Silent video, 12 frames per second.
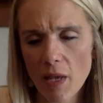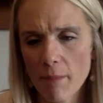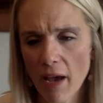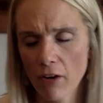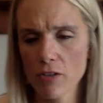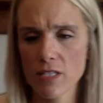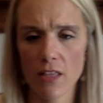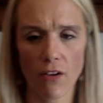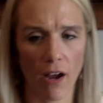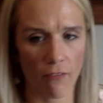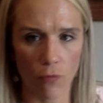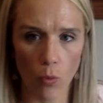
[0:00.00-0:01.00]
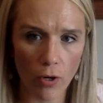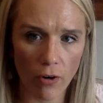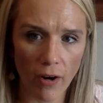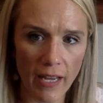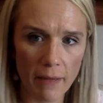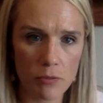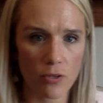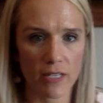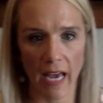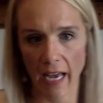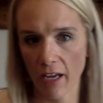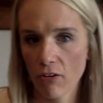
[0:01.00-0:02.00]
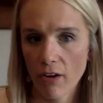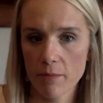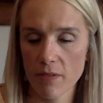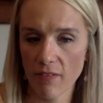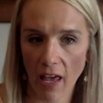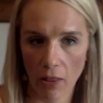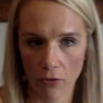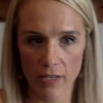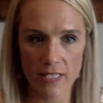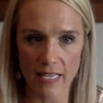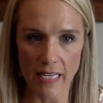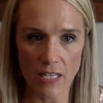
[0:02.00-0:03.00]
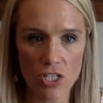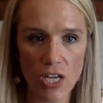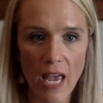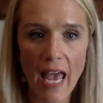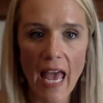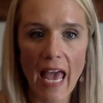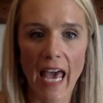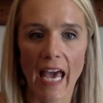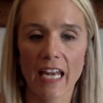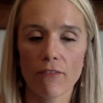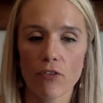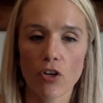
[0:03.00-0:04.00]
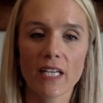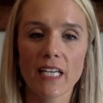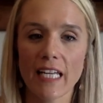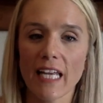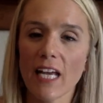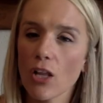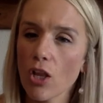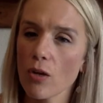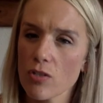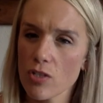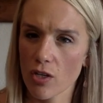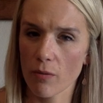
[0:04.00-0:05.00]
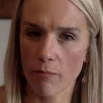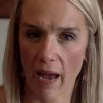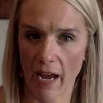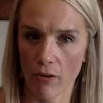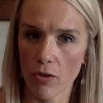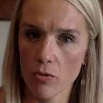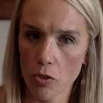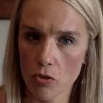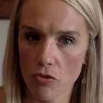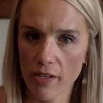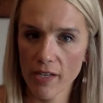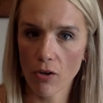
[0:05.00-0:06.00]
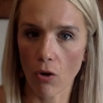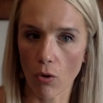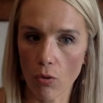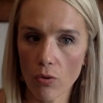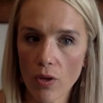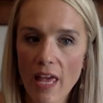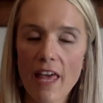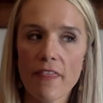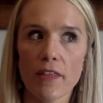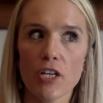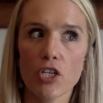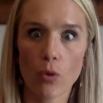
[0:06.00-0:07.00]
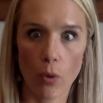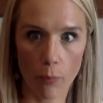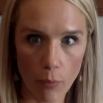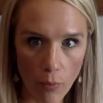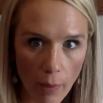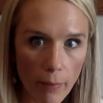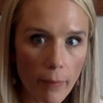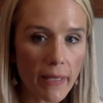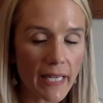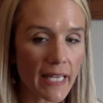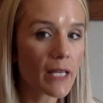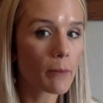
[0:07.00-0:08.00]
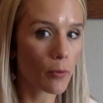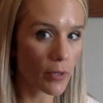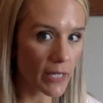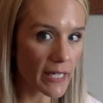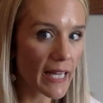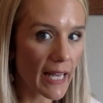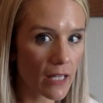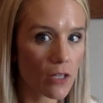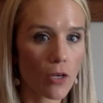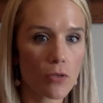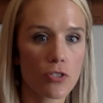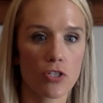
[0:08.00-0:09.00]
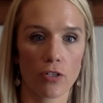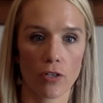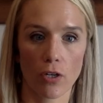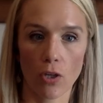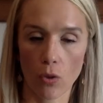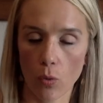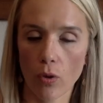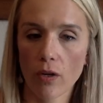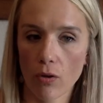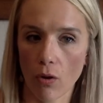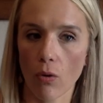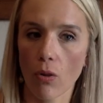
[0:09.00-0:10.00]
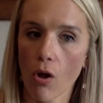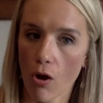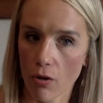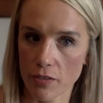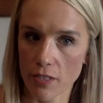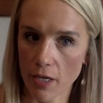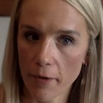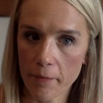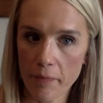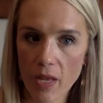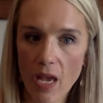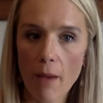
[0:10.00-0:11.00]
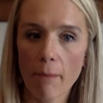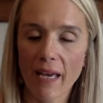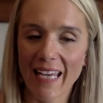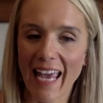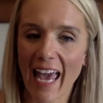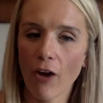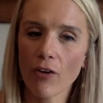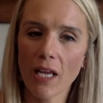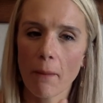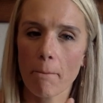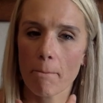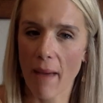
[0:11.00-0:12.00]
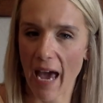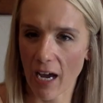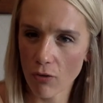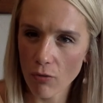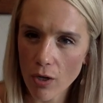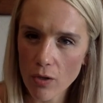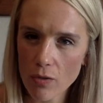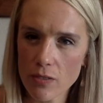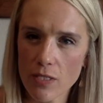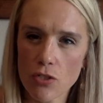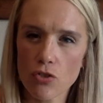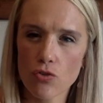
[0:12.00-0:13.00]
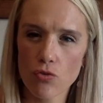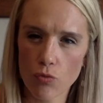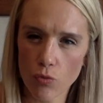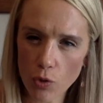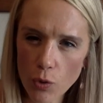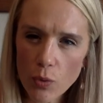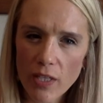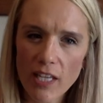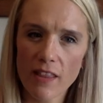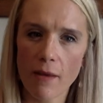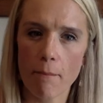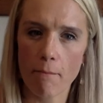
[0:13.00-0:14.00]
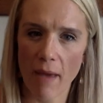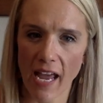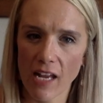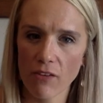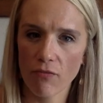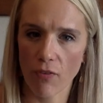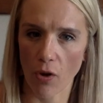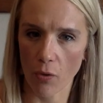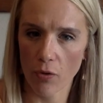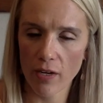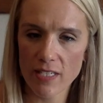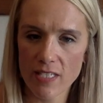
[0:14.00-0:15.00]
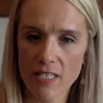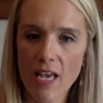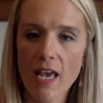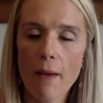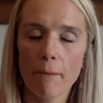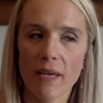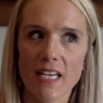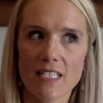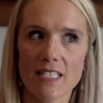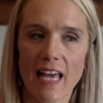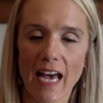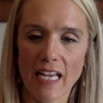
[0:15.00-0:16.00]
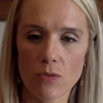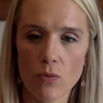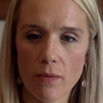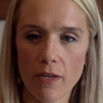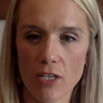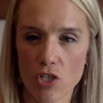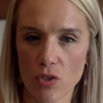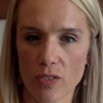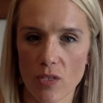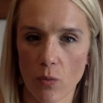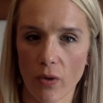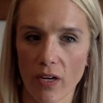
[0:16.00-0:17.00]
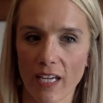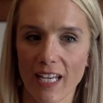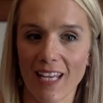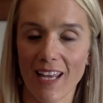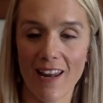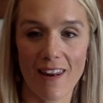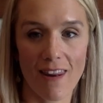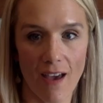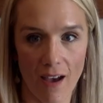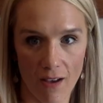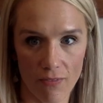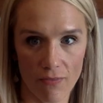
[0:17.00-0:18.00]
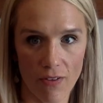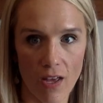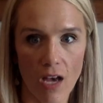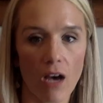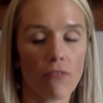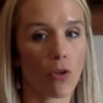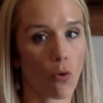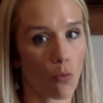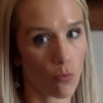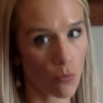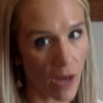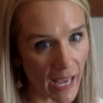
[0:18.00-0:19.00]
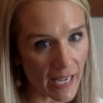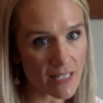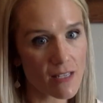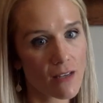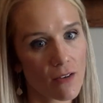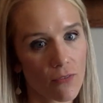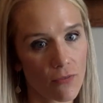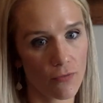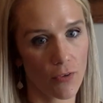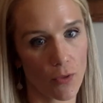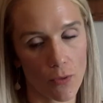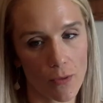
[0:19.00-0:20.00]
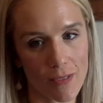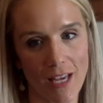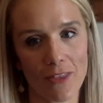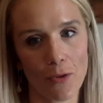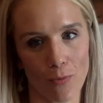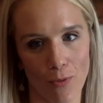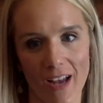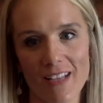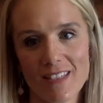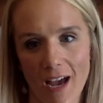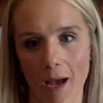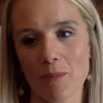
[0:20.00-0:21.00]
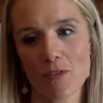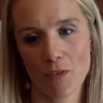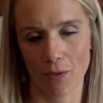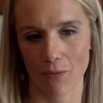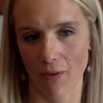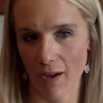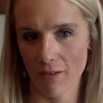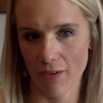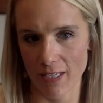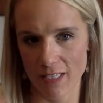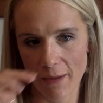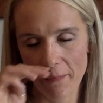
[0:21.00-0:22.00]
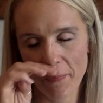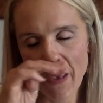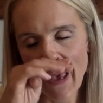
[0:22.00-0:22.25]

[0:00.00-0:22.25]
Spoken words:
Macros either have 4 grams or 9 grams of calories each. And if you're getting close to your macronutrient goal, then you are probably getting pretty dang close to your caloric goal also. But counting macros is truly the main focus because that's what ensures that we're eating enough of the right foods at the right times for the right reason.